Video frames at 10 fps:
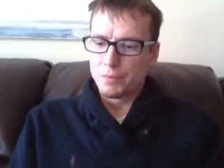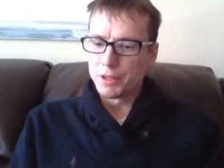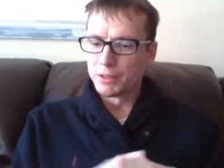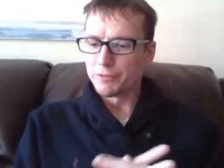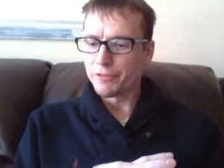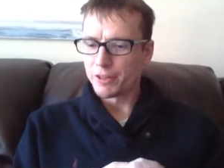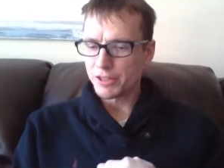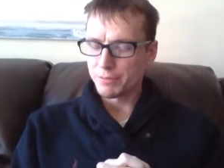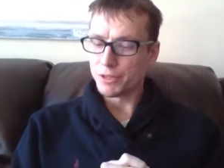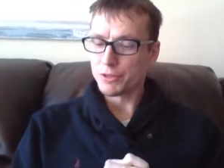Beetle and
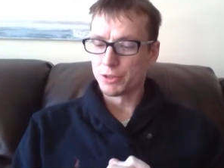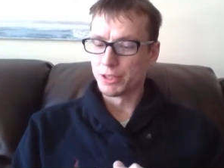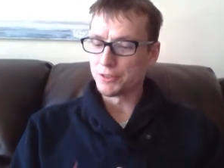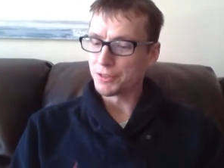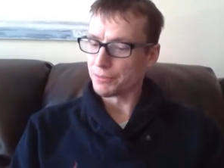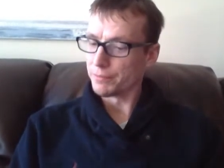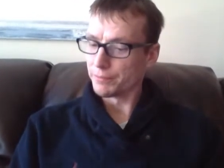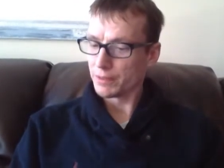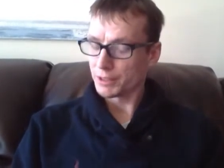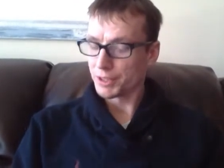fungi
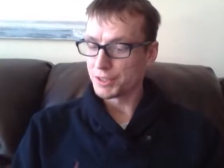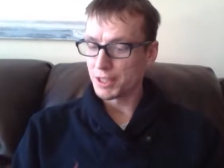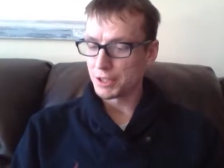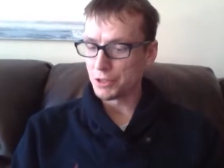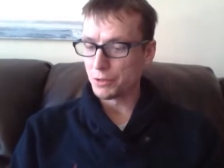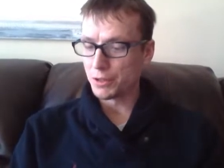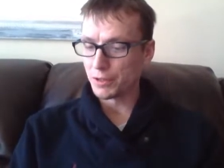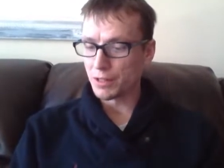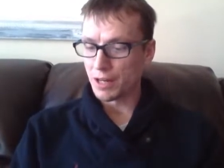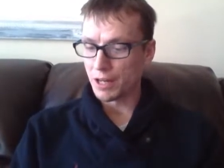mutualism
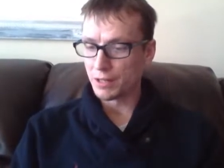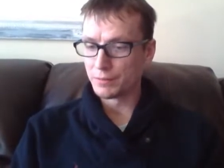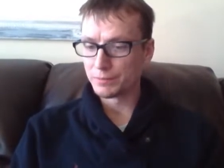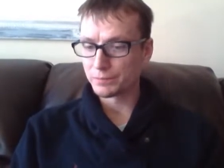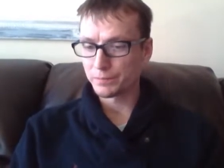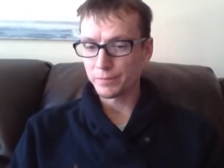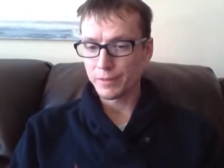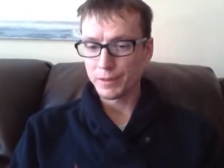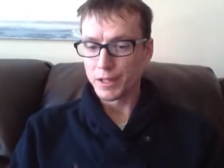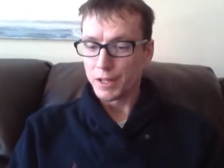continued. The
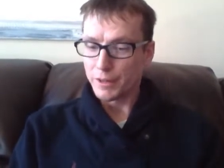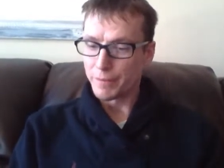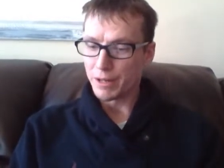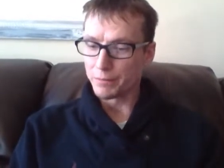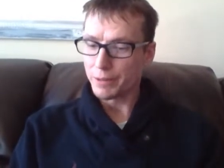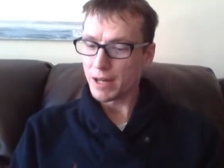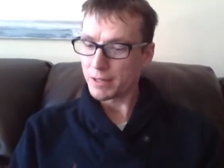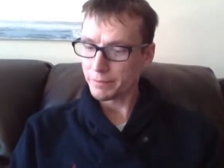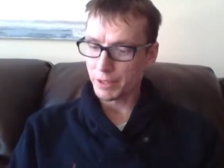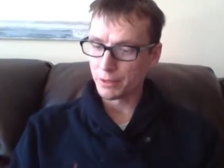mountain
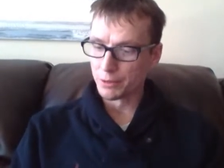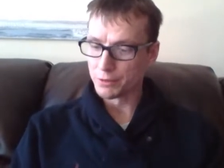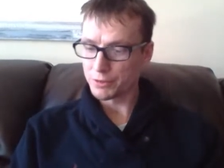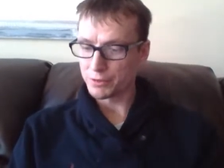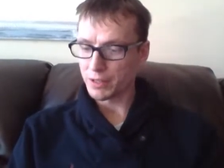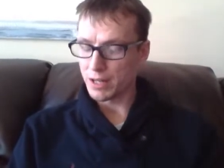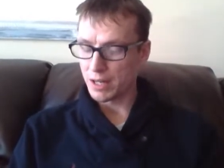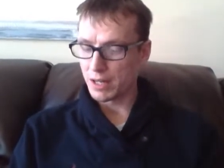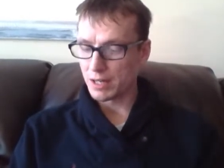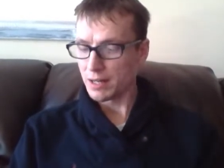pine beetles
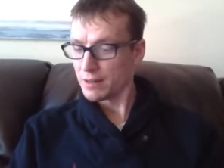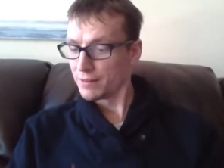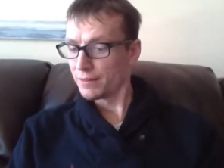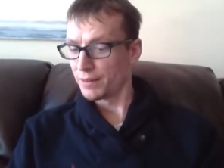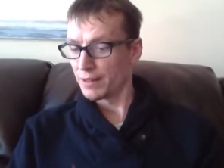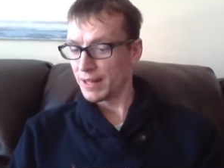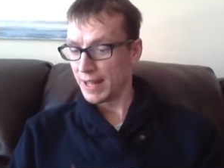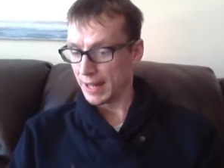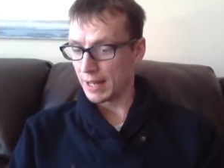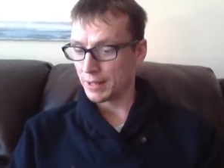
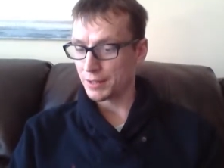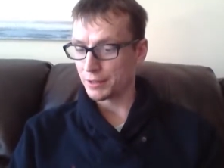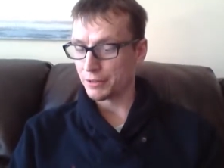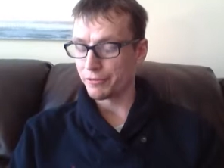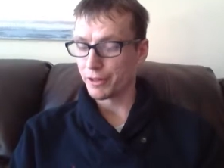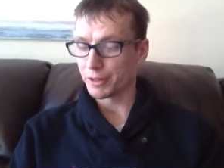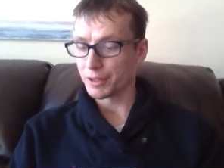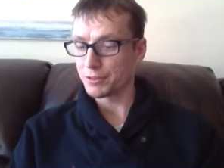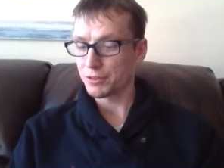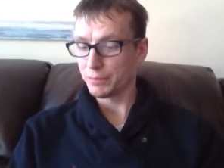and the
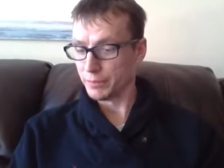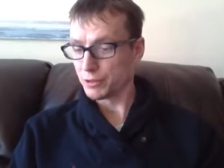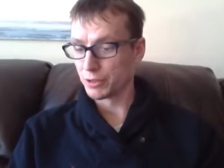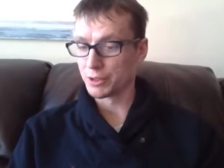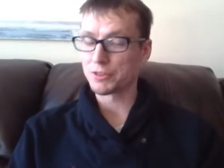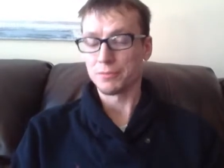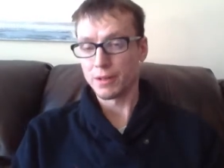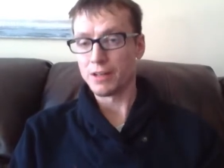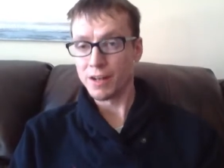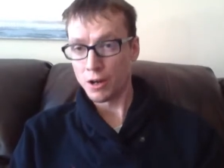fungus
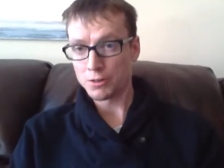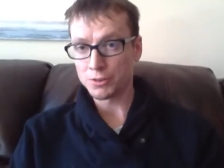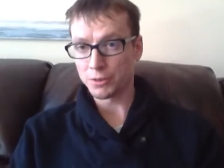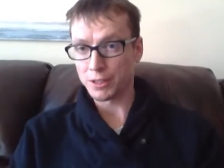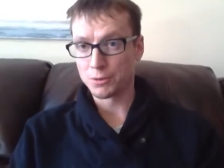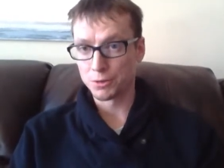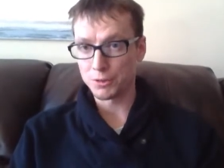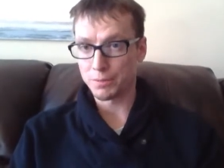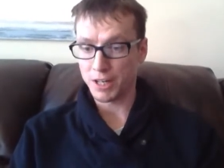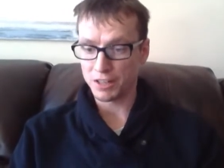mutualism also
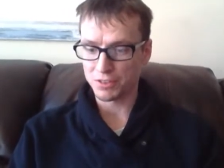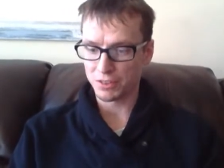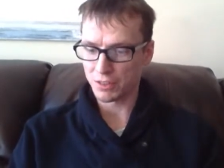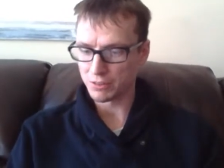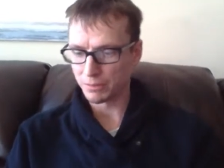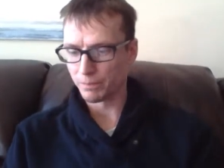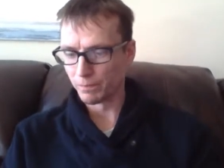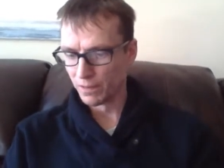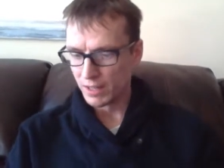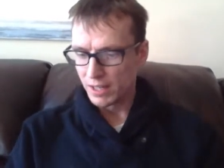equals a parasitism.
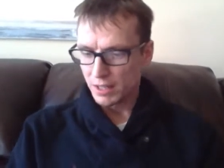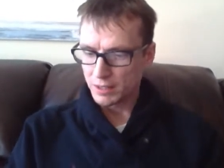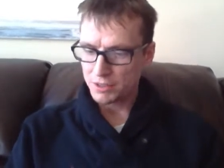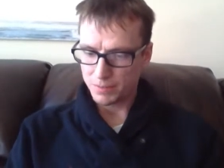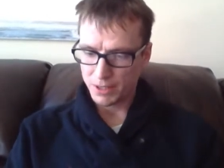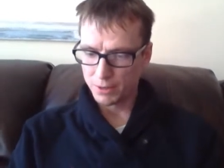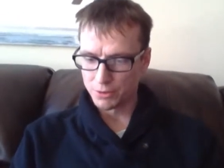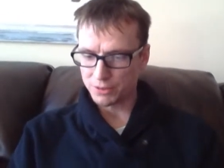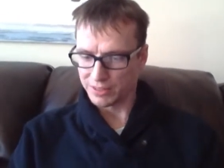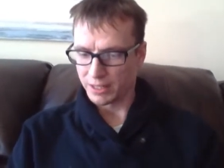These
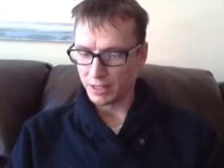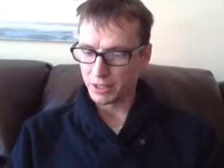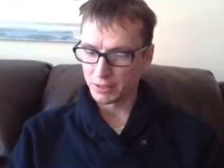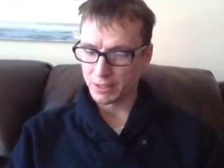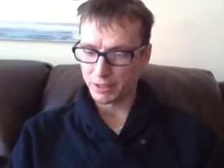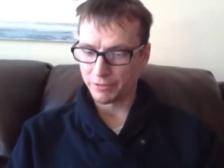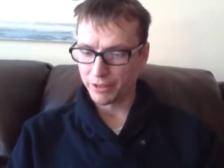beetles inoculate the